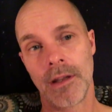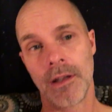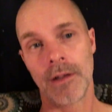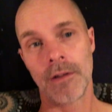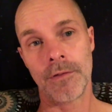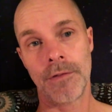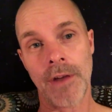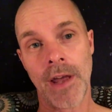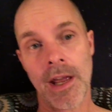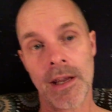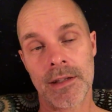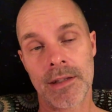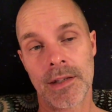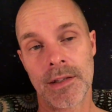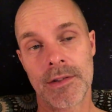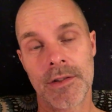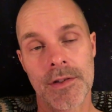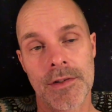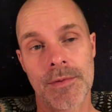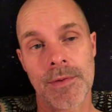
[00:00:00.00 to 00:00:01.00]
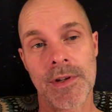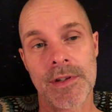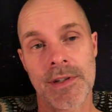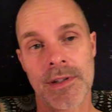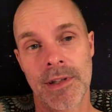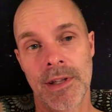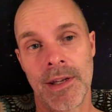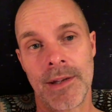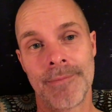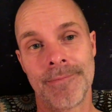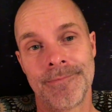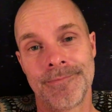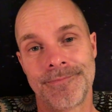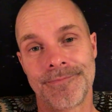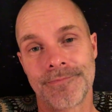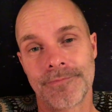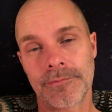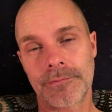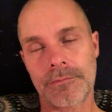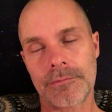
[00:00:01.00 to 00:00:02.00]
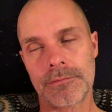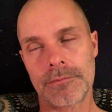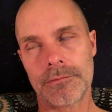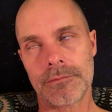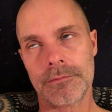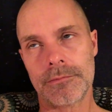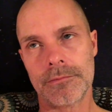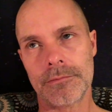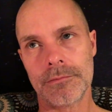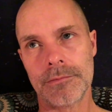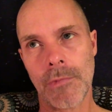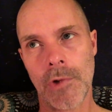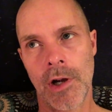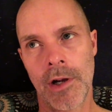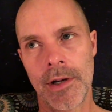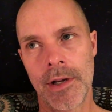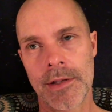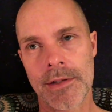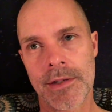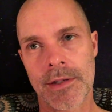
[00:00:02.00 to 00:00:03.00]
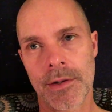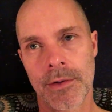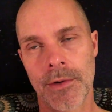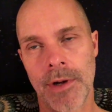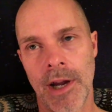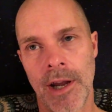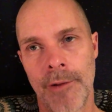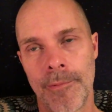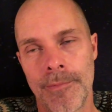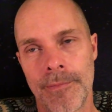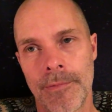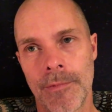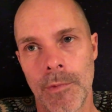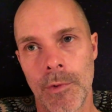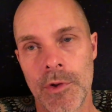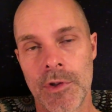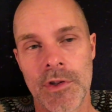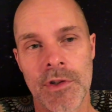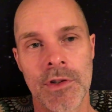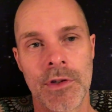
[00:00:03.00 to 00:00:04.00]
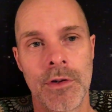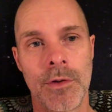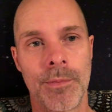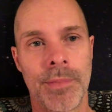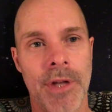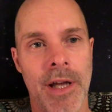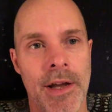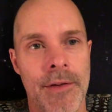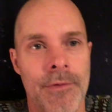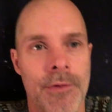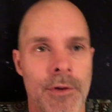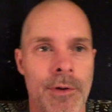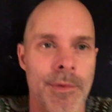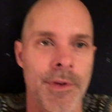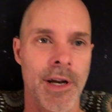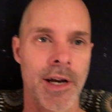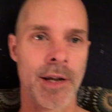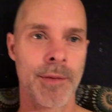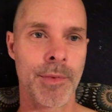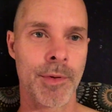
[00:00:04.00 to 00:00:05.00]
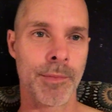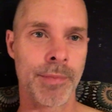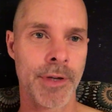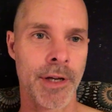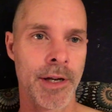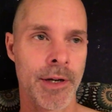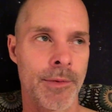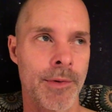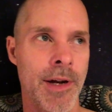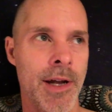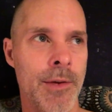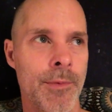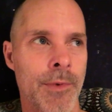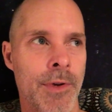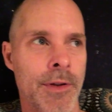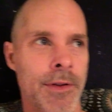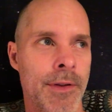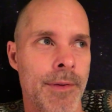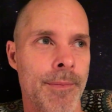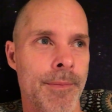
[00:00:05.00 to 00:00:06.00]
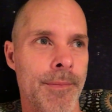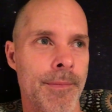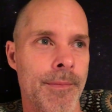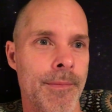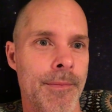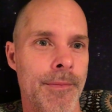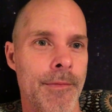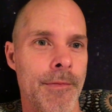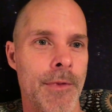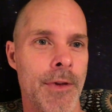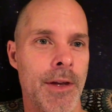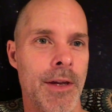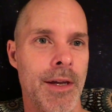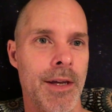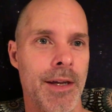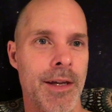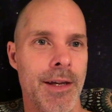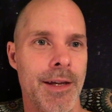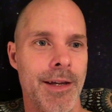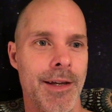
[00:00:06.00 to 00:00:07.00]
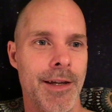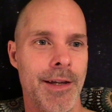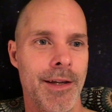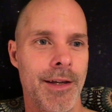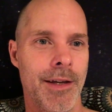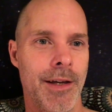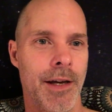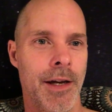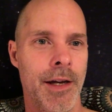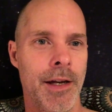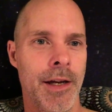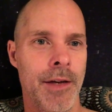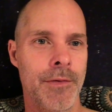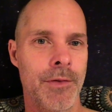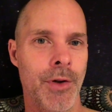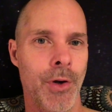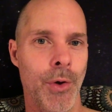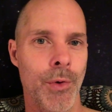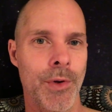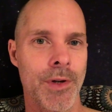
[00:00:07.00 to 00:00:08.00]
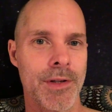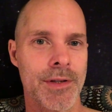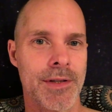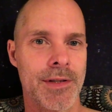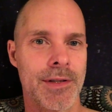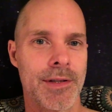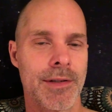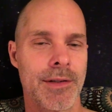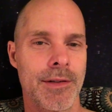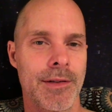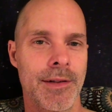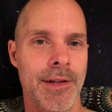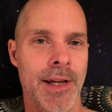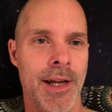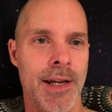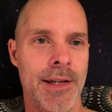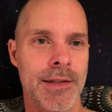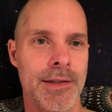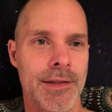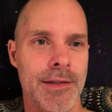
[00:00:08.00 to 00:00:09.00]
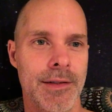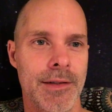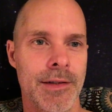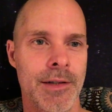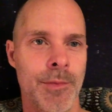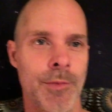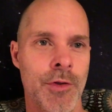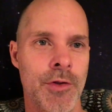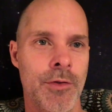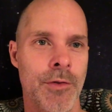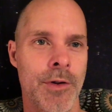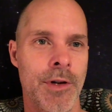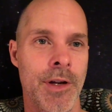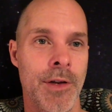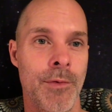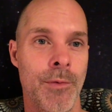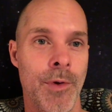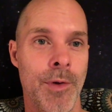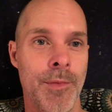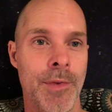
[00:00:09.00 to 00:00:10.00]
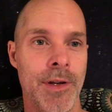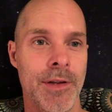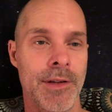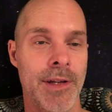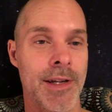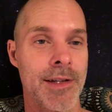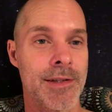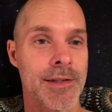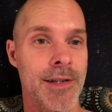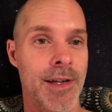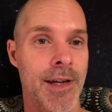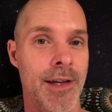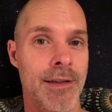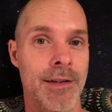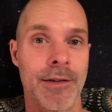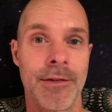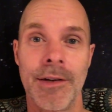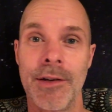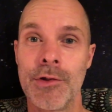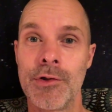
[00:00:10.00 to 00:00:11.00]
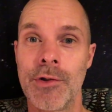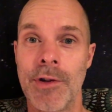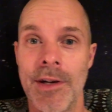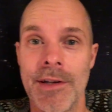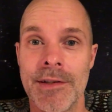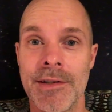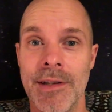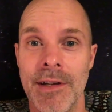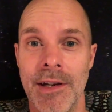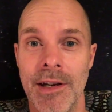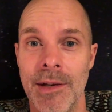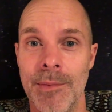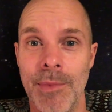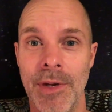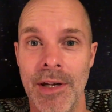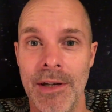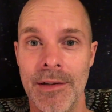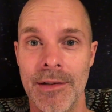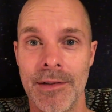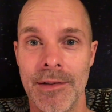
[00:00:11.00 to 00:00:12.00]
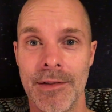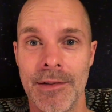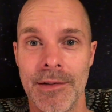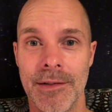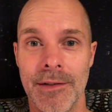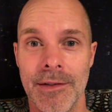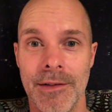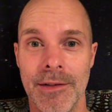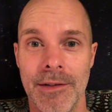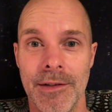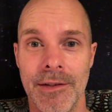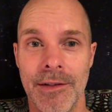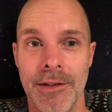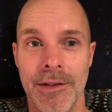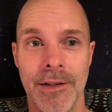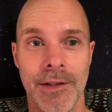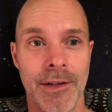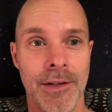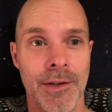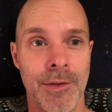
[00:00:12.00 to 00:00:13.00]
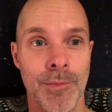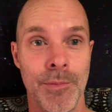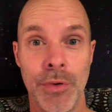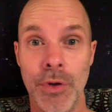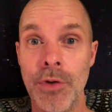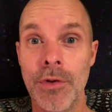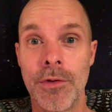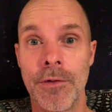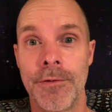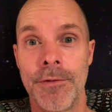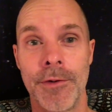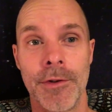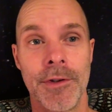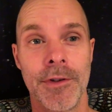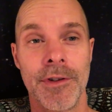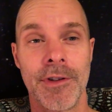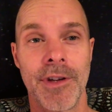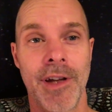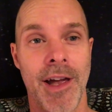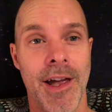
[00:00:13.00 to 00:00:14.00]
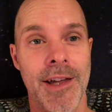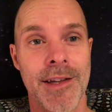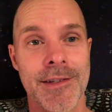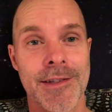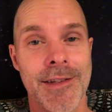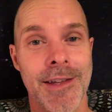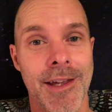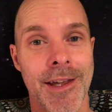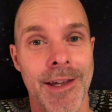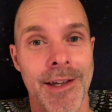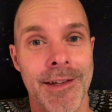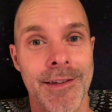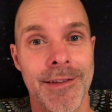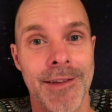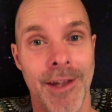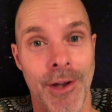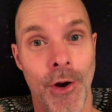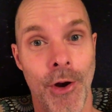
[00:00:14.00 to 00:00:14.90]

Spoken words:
In fact, just recently on Instagram, which is a new platform that I've been playing around with, I have noticed that the majority of women that say they're interested in me, beautiful as they